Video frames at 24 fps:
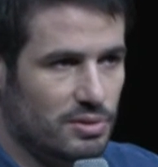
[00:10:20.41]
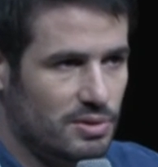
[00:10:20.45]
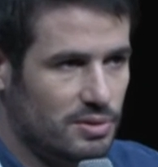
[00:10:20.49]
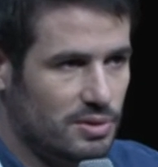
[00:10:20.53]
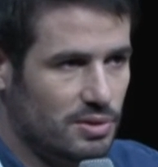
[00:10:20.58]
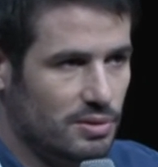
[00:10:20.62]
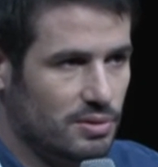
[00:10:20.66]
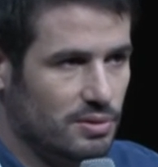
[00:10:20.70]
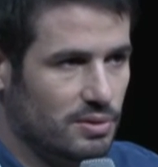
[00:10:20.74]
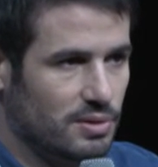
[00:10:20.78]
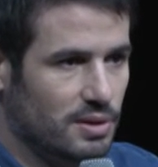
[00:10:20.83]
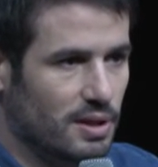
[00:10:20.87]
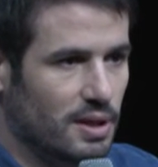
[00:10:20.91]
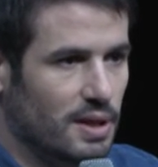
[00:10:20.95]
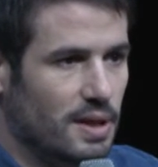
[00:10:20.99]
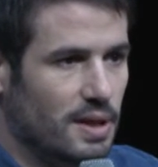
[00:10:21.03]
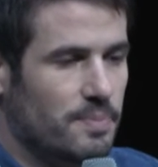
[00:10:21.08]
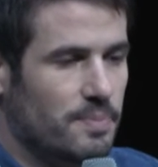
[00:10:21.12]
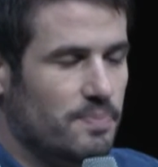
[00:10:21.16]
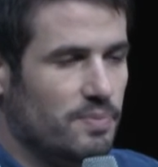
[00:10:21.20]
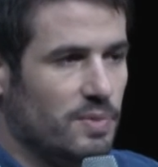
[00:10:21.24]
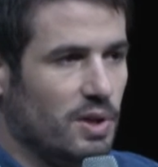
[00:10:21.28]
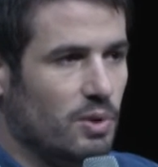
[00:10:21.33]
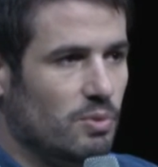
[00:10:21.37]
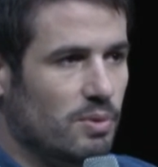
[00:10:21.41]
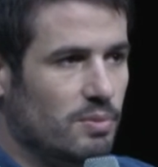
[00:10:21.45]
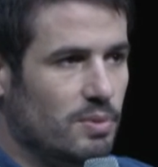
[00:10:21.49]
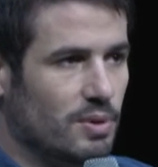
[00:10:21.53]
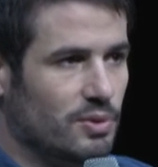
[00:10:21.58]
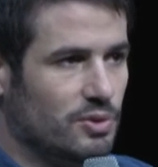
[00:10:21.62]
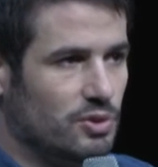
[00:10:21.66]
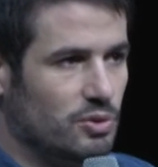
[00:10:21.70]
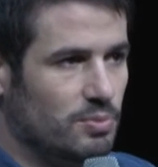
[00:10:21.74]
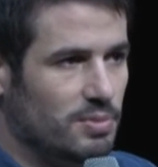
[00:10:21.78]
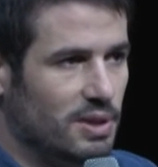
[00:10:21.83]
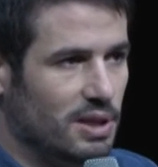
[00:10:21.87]
So we
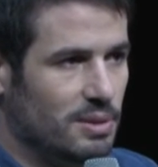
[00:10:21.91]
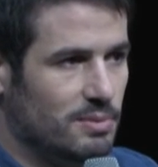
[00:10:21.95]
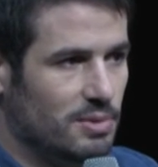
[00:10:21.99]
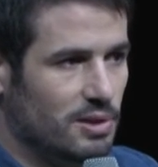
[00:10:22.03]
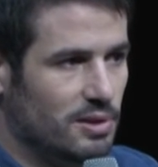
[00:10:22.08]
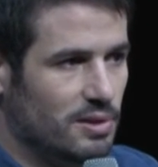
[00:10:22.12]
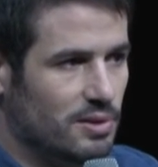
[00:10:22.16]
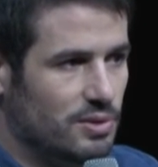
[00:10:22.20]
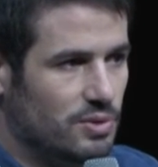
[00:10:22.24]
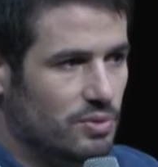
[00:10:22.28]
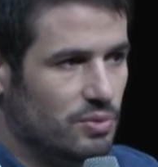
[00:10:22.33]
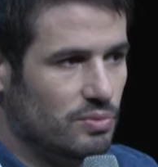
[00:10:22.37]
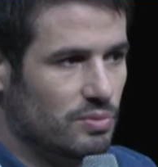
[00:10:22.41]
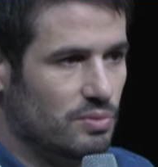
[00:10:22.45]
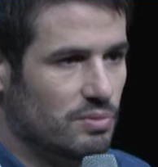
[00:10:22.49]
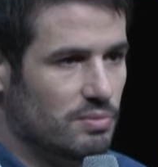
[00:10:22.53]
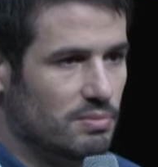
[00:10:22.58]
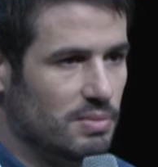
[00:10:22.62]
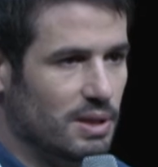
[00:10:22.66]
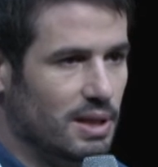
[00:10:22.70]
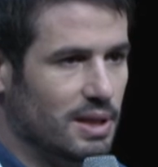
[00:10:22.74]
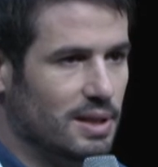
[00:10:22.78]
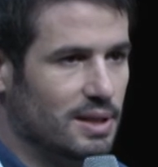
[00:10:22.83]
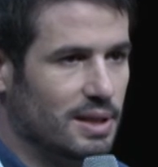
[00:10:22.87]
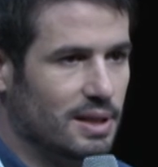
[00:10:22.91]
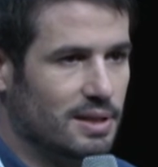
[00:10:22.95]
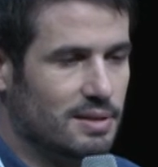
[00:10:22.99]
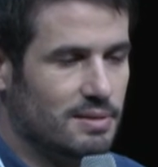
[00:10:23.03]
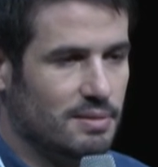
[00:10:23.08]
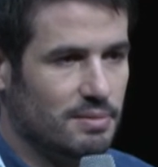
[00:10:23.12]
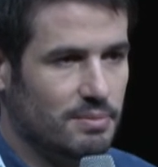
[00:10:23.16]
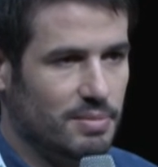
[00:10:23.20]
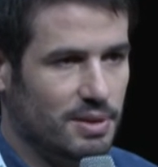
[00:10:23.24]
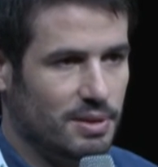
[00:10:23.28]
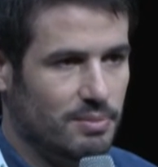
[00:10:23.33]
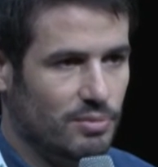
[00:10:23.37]
want to be able to make that
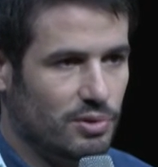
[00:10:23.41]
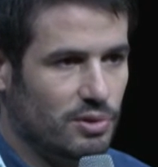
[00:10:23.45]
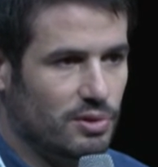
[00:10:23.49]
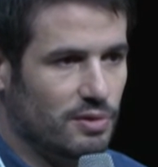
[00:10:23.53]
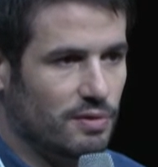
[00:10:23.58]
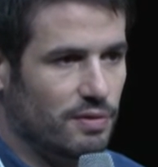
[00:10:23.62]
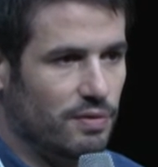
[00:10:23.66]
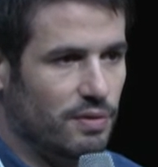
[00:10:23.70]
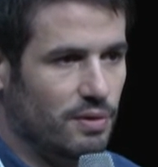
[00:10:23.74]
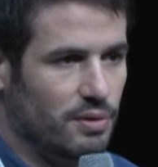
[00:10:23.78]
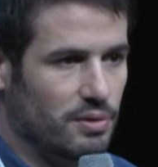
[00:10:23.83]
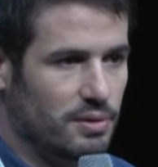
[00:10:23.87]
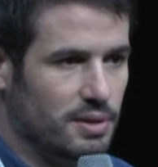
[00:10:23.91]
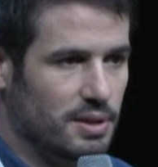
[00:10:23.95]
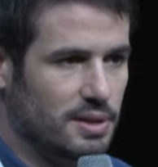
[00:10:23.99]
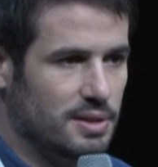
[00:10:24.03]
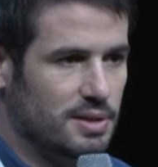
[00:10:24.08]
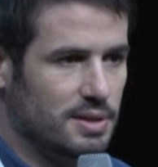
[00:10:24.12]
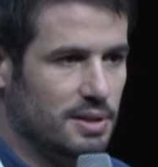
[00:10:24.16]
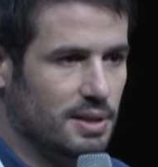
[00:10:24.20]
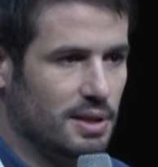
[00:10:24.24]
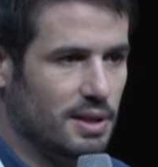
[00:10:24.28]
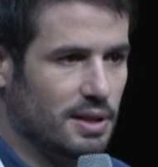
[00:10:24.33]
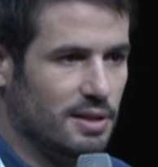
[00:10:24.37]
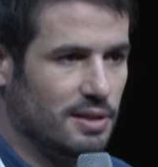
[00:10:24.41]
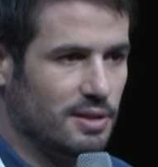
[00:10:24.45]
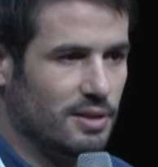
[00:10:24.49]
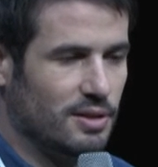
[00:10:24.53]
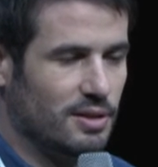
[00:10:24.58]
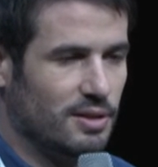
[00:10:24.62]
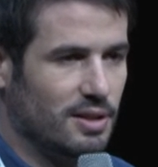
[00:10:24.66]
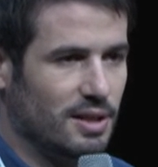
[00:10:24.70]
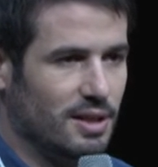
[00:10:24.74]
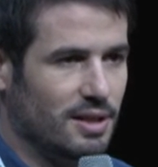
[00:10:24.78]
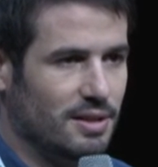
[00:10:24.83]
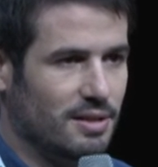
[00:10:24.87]
a bit more fluid and
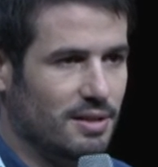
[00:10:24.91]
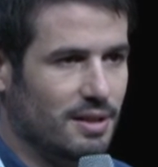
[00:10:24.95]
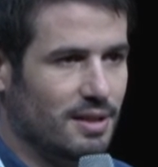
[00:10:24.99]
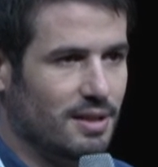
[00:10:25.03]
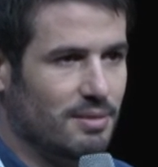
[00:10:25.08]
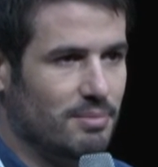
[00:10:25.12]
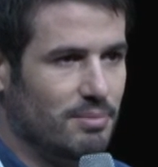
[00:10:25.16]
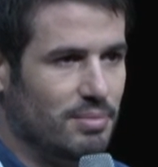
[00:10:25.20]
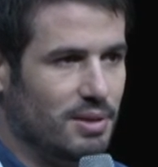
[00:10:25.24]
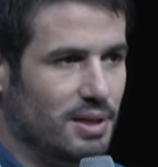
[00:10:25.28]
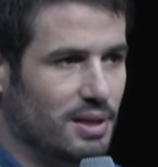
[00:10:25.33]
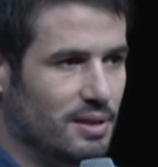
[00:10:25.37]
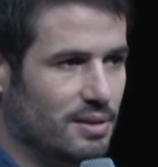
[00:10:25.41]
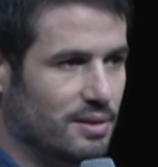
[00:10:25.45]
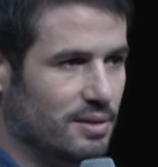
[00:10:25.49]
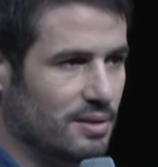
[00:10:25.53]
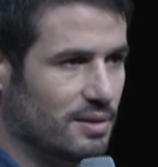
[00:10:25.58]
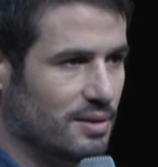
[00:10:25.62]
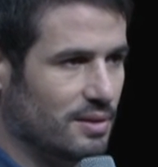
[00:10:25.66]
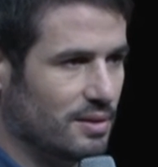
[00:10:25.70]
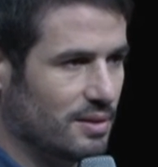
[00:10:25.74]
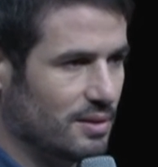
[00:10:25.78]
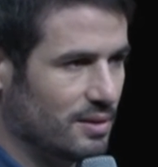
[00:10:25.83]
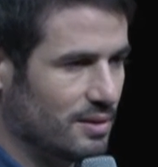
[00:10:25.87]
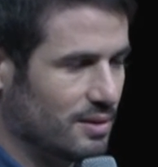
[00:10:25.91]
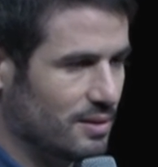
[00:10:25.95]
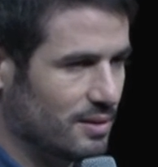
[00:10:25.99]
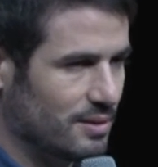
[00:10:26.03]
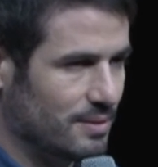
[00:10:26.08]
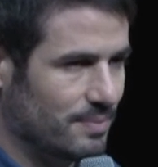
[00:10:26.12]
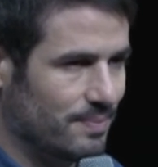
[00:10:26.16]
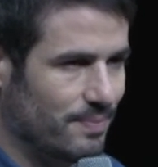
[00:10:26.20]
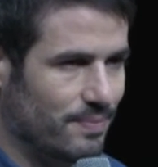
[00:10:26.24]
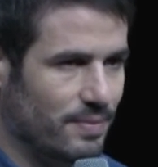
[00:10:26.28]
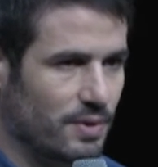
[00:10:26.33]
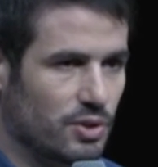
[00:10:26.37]
build
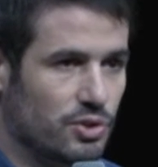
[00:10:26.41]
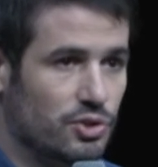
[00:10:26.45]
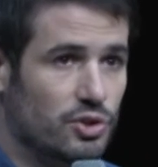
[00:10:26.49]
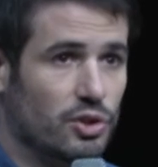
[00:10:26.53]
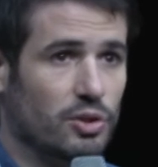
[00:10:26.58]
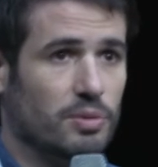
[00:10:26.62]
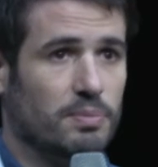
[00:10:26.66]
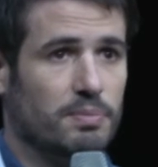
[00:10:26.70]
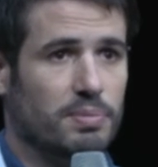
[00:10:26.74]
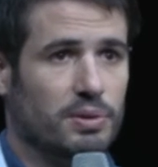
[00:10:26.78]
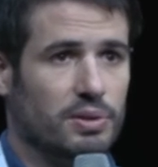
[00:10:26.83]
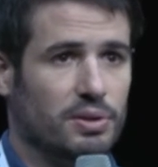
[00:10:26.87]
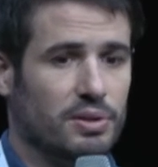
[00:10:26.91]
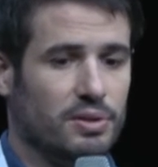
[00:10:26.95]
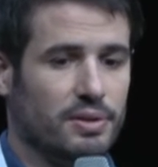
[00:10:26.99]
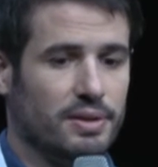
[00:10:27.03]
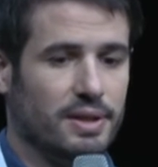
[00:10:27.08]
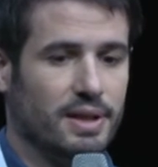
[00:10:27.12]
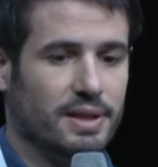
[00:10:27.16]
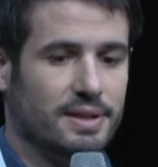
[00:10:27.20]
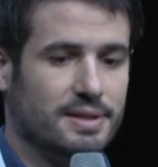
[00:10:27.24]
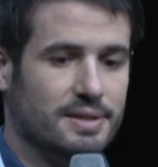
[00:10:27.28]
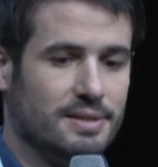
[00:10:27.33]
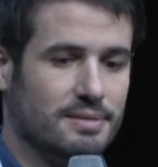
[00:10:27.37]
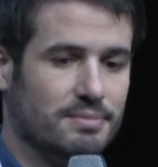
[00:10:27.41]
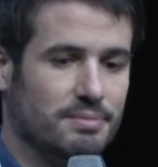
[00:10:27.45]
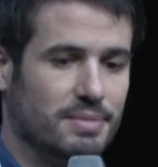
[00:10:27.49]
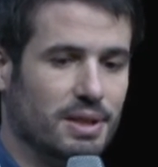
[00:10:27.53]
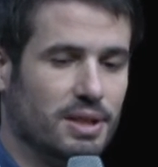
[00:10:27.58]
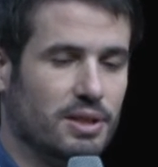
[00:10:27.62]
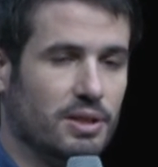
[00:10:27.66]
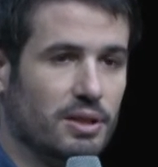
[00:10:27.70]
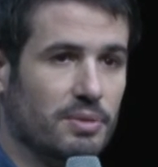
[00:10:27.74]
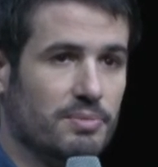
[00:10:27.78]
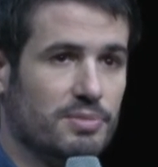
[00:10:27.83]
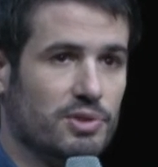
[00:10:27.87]
a job board that
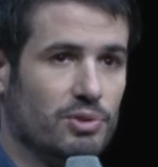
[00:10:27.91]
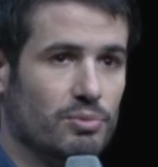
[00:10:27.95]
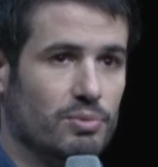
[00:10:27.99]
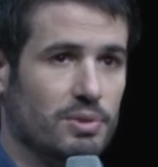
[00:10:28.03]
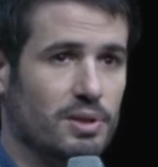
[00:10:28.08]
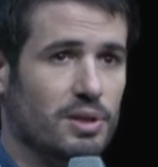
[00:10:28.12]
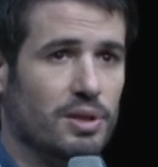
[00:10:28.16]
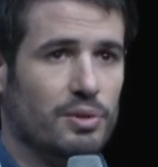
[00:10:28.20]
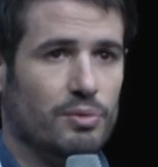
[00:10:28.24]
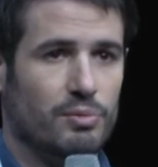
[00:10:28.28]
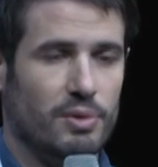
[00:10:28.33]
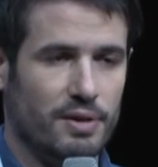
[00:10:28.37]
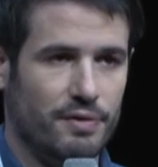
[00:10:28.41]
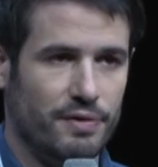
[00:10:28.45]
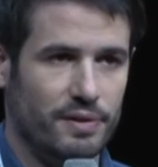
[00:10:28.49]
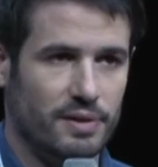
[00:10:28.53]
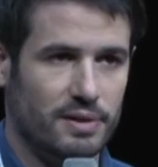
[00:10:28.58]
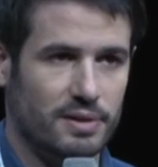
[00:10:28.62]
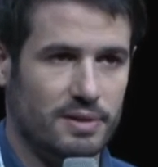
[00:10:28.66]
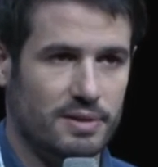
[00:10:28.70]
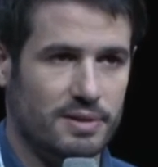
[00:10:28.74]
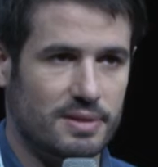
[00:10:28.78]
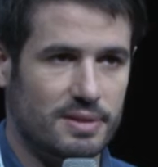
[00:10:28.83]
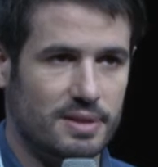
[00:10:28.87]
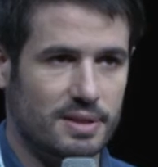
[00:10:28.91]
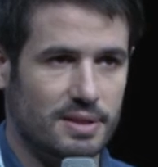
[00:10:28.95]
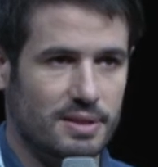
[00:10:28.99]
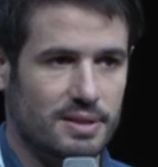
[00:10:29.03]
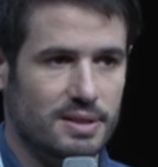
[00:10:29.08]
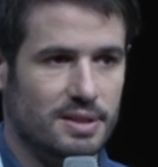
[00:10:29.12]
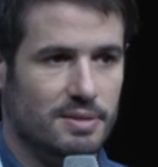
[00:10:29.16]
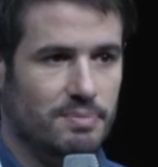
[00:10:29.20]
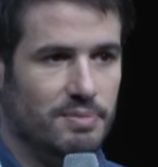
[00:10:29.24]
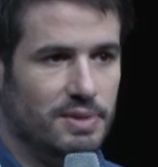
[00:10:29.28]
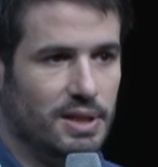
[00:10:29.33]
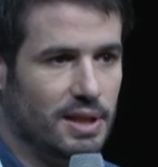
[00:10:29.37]
becomes really a reference in
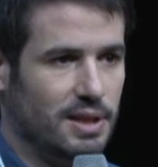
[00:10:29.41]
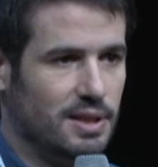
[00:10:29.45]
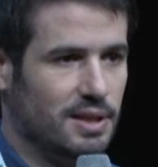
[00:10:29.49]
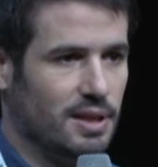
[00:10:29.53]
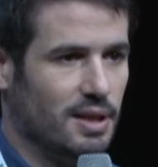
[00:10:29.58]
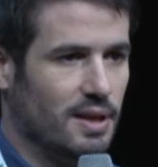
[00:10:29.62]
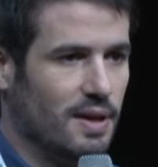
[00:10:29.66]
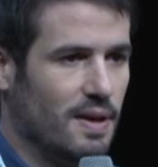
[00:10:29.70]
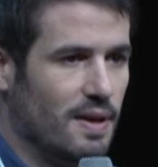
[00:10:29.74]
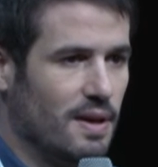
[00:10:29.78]
Deep Tech,